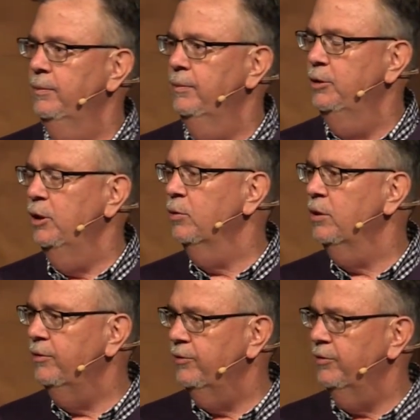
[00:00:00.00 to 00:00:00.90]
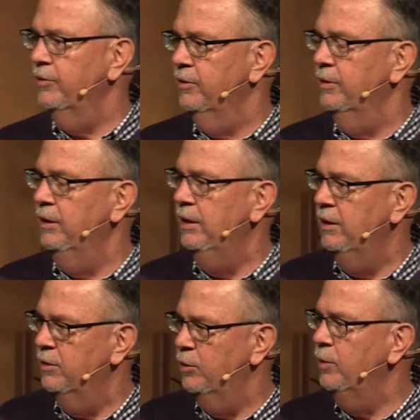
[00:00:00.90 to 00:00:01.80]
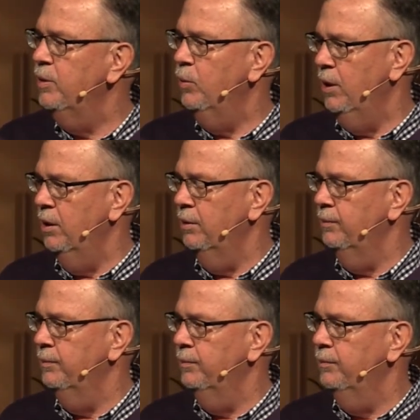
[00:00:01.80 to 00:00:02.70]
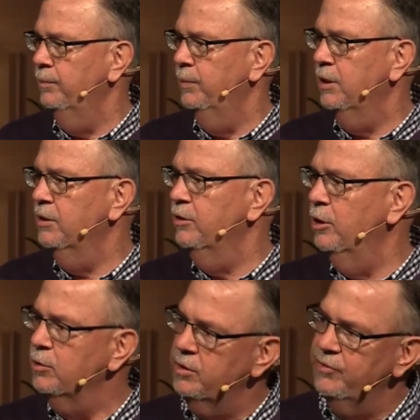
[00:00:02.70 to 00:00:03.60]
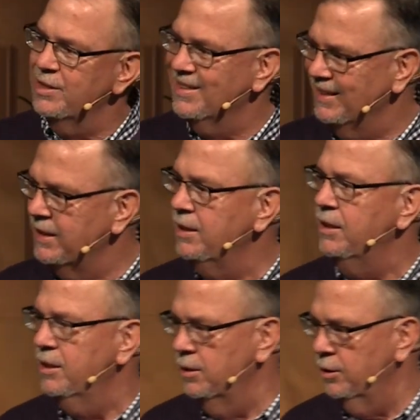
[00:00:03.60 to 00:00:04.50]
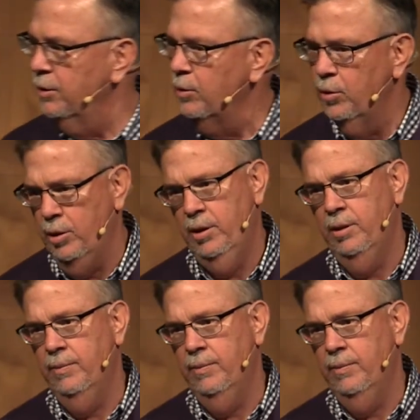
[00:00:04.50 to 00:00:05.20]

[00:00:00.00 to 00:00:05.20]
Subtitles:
Joseph is doing well because Joseph is leaning into the Lord,